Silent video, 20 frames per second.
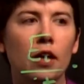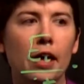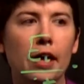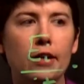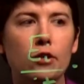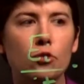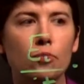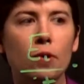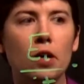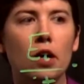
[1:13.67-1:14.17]

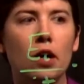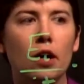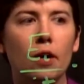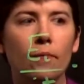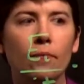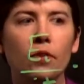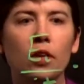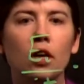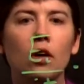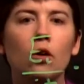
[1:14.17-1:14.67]
h bar.
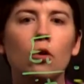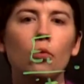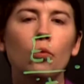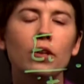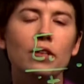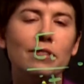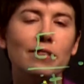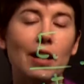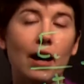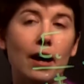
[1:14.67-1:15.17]

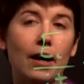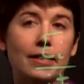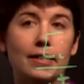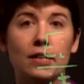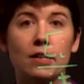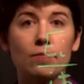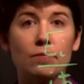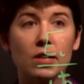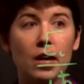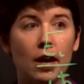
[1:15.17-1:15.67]
What is i
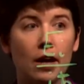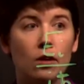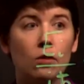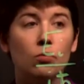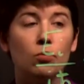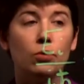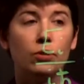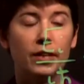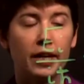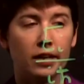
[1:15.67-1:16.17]
times i?
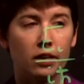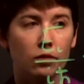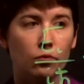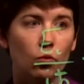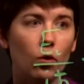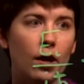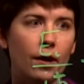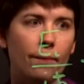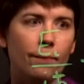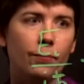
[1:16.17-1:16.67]
Well, negative
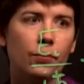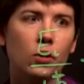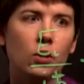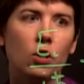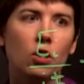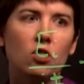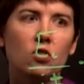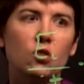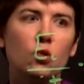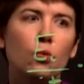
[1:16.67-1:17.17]
1.
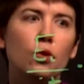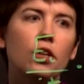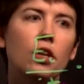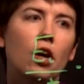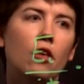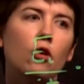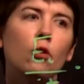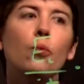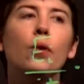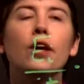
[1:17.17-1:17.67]
So
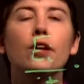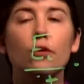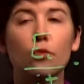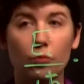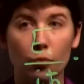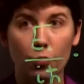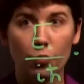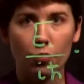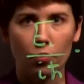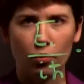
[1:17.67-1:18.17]
another way
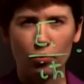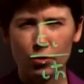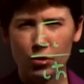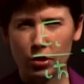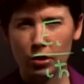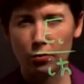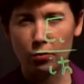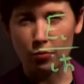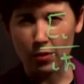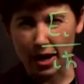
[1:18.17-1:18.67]
to,
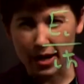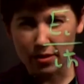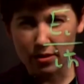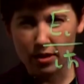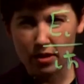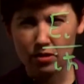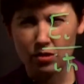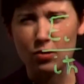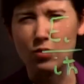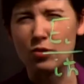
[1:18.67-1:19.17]
to write
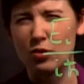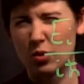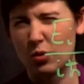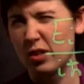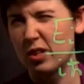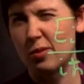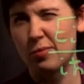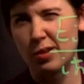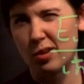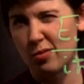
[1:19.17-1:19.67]
this, and there's
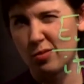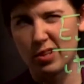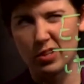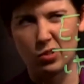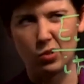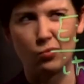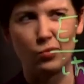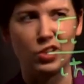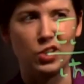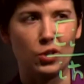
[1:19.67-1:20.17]
going to be a
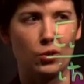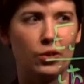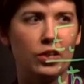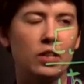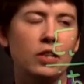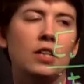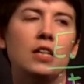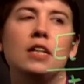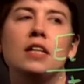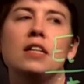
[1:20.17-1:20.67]
reason we do
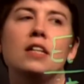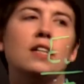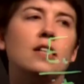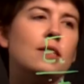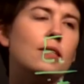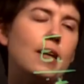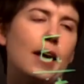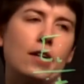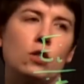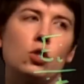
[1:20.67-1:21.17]
it,
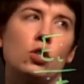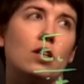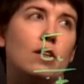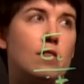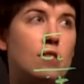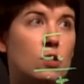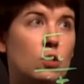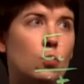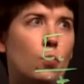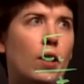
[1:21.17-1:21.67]
is actually
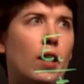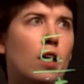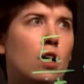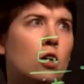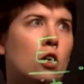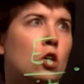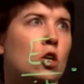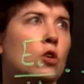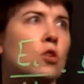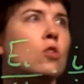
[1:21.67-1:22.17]
this way.
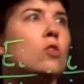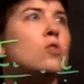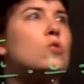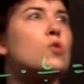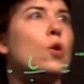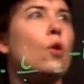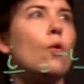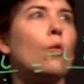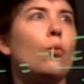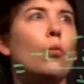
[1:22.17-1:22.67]

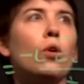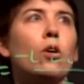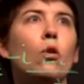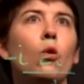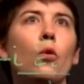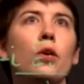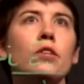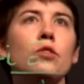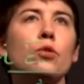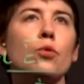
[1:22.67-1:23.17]
So we're
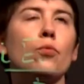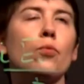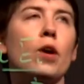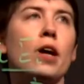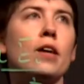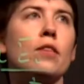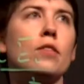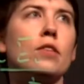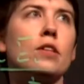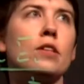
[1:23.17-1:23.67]
going to
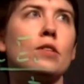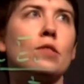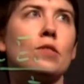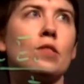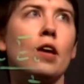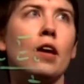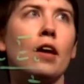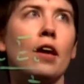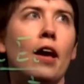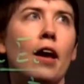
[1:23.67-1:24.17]
write
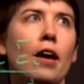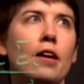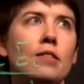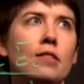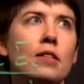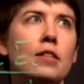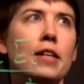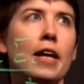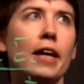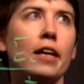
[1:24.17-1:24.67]
this
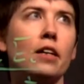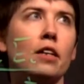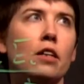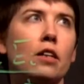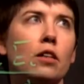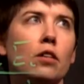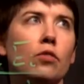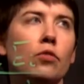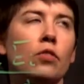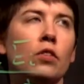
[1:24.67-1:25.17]
as
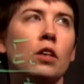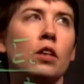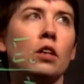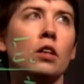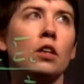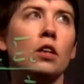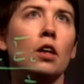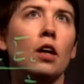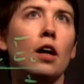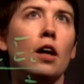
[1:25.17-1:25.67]
negative
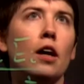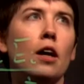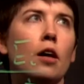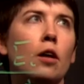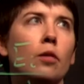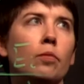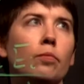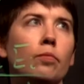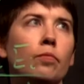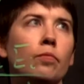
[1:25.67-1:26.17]

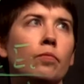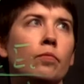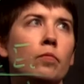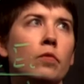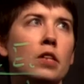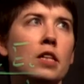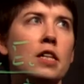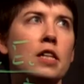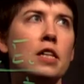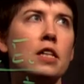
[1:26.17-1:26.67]
um,
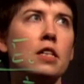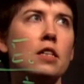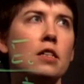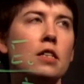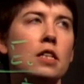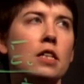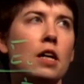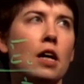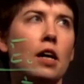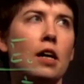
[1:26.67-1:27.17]
e to
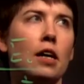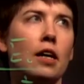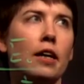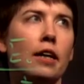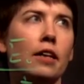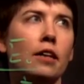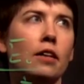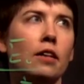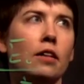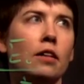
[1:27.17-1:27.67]
the
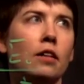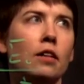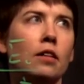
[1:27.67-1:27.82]
i,